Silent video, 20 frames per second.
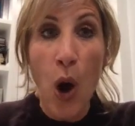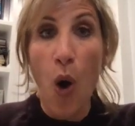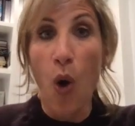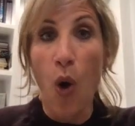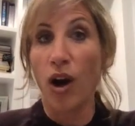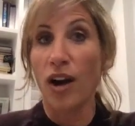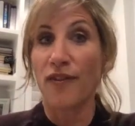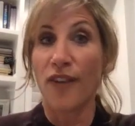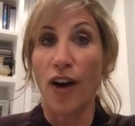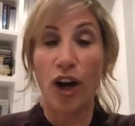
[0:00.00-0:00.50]

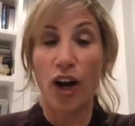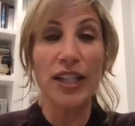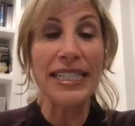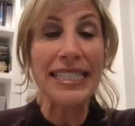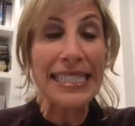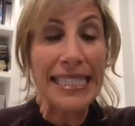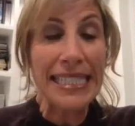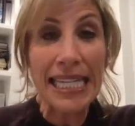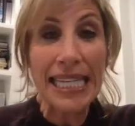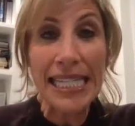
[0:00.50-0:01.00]
or I've already
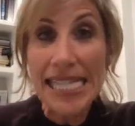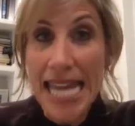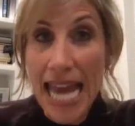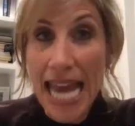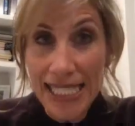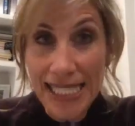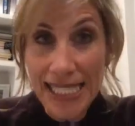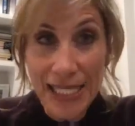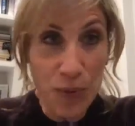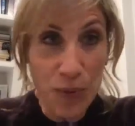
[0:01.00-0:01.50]
said
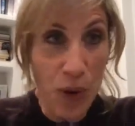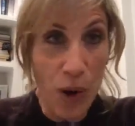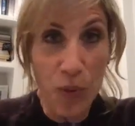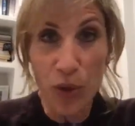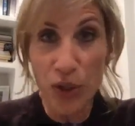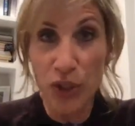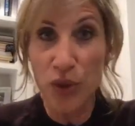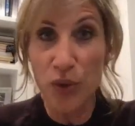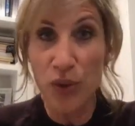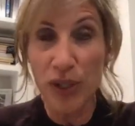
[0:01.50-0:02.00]
yes to what
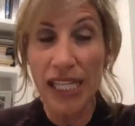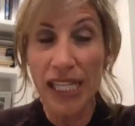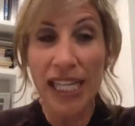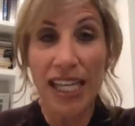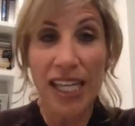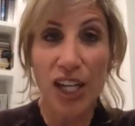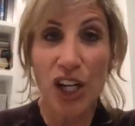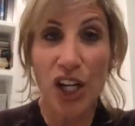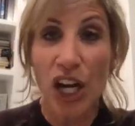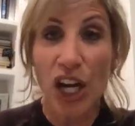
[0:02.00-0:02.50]
we're doing
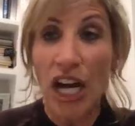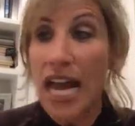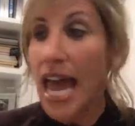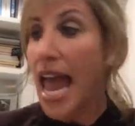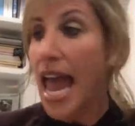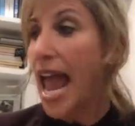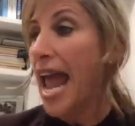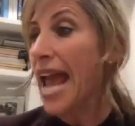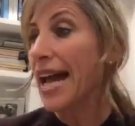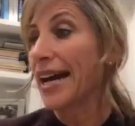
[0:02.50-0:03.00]
here,
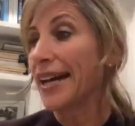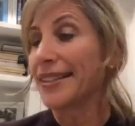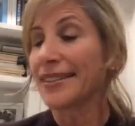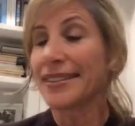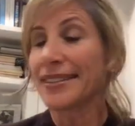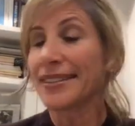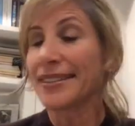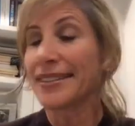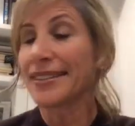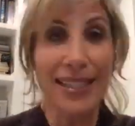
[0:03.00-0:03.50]
and
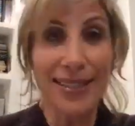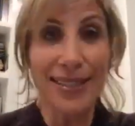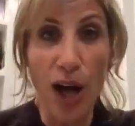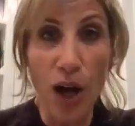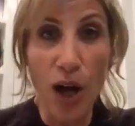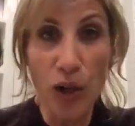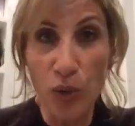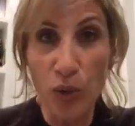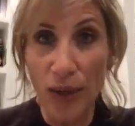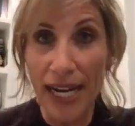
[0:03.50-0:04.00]
this is
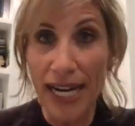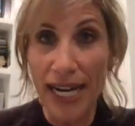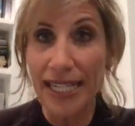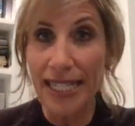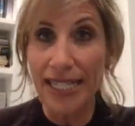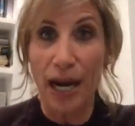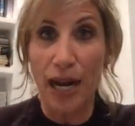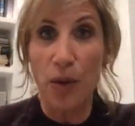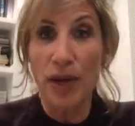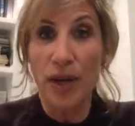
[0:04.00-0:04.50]
all great,
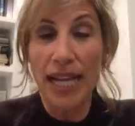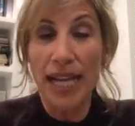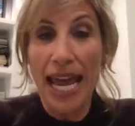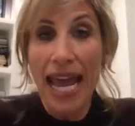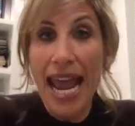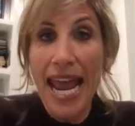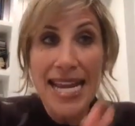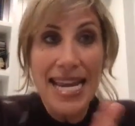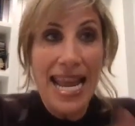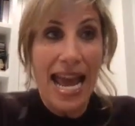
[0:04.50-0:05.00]
and I want to
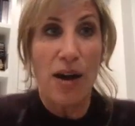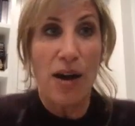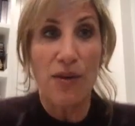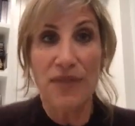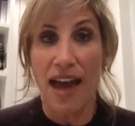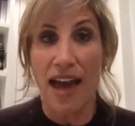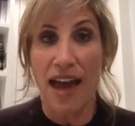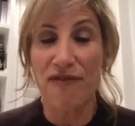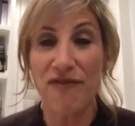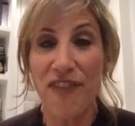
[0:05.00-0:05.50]
hang out in
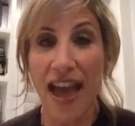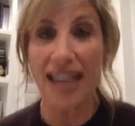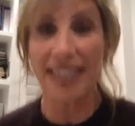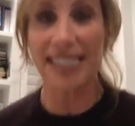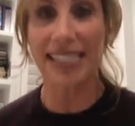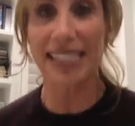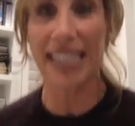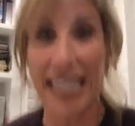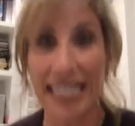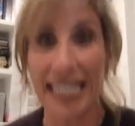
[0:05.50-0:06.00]
that
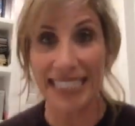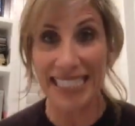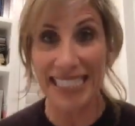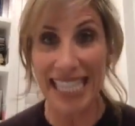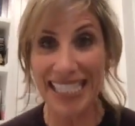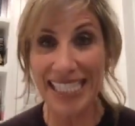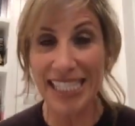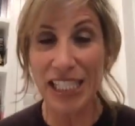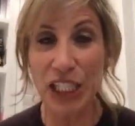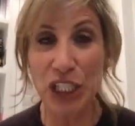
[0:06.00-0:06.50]
fast lane because
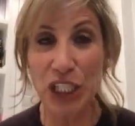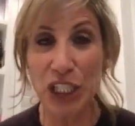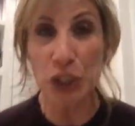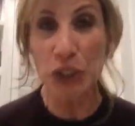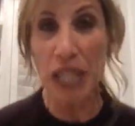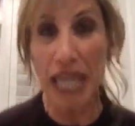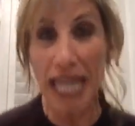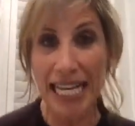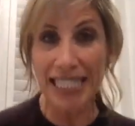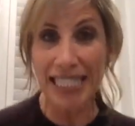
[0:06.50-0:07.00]
that's the good
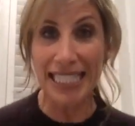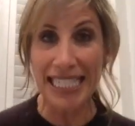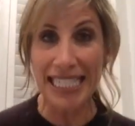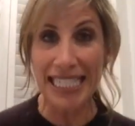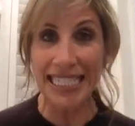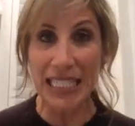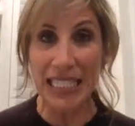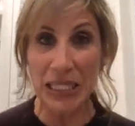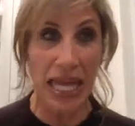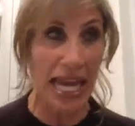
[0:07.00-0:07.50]
lane, the
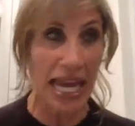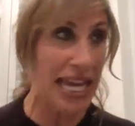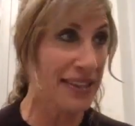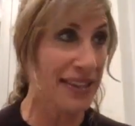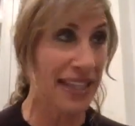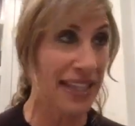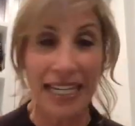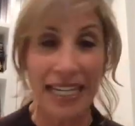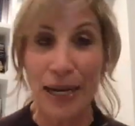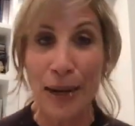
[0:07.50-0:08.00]
easy lane
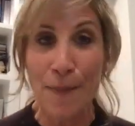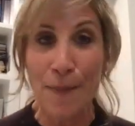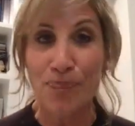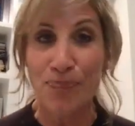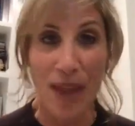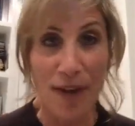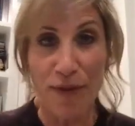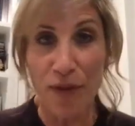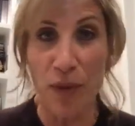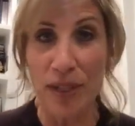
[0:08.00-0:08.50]
that
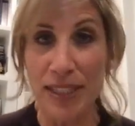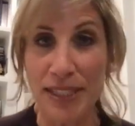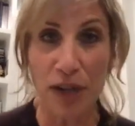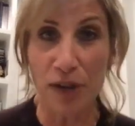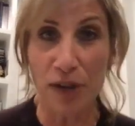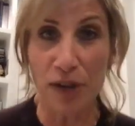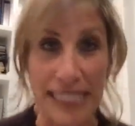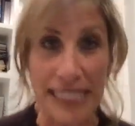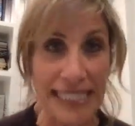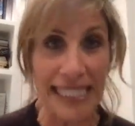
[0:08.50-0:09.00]
everyone's
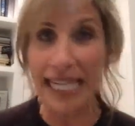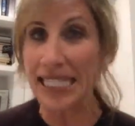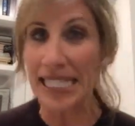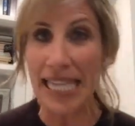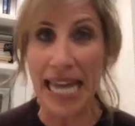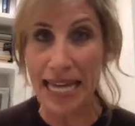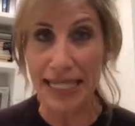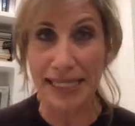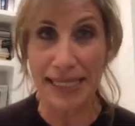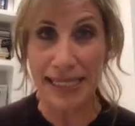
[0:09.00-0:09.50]
already said
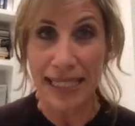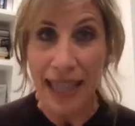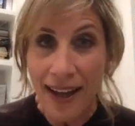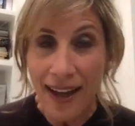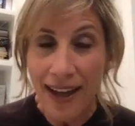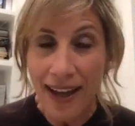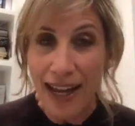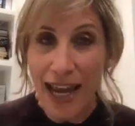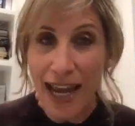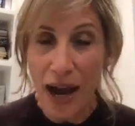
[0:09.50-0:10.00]
yes,
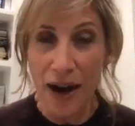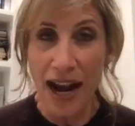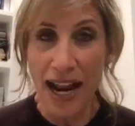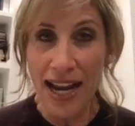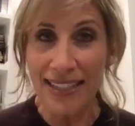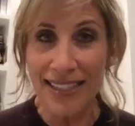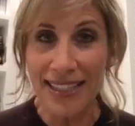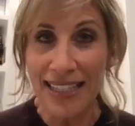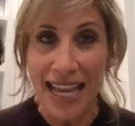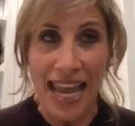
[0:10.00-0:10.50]

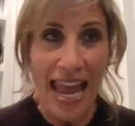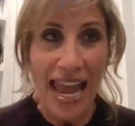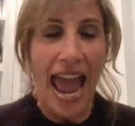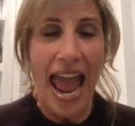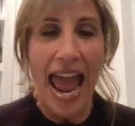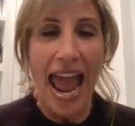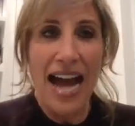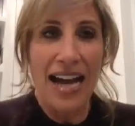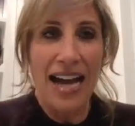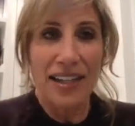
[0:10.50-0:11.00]
right?
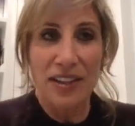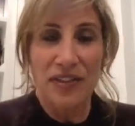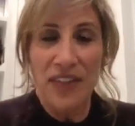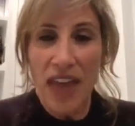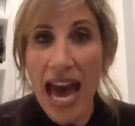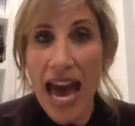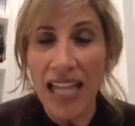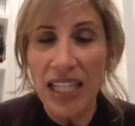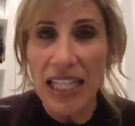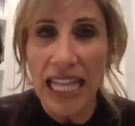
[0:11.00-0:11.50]
And
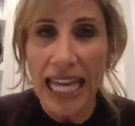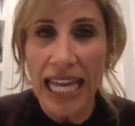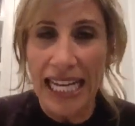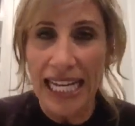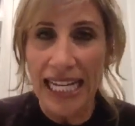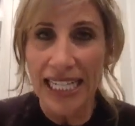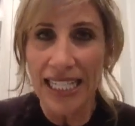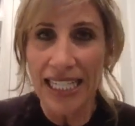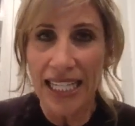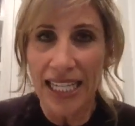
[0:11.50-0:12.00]
that
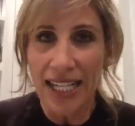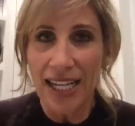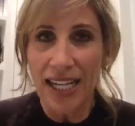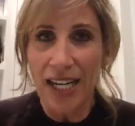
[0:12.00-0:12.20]
lane,